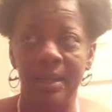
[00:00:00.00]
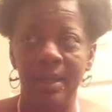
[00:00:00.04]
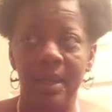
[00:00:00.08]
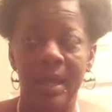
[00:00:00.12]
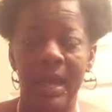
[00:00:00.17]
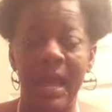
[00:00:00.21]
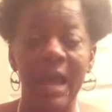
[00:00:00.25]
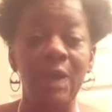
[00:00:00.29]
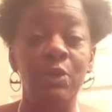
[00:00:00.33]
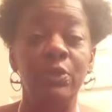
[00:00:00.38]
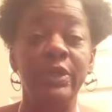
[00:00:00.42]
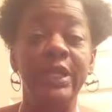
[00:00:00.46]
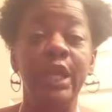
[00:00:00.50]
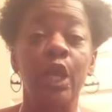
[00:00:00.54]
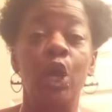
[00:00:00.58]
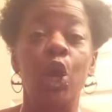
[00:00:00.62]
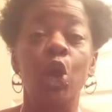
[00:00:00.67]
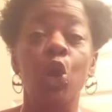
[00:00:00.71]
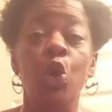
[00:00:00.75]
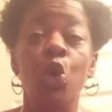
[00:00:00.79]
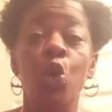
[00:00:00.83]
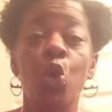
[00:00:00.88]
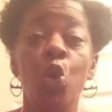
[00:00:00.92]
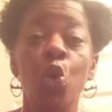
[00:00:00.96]
I don't
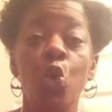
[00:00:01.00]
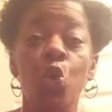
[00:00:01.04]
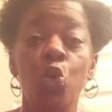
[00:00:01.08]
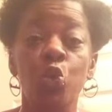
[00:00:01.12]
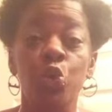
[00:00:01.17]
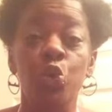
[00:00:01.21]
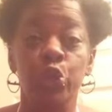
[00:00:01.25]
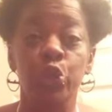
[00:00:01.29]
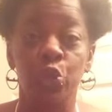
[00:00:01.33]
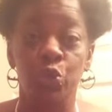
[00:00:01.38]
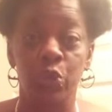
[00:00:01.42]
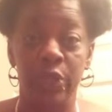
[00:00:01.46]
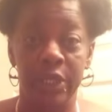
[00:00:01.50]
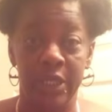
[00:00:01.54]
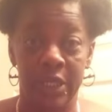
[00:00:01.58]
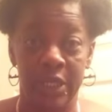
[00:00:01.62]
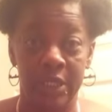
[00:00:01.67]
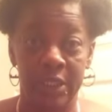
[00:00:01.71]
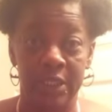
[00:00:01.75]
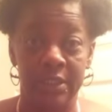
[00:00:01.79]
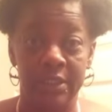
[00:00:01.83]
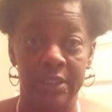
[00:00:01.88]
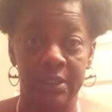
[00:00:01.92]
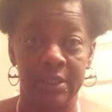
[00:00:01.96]
care who you
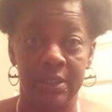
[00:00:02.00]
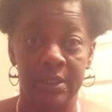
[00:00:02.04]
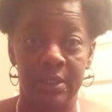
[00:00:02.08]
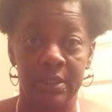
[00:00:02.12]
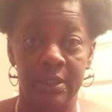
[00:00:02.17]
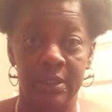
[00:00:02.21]
is.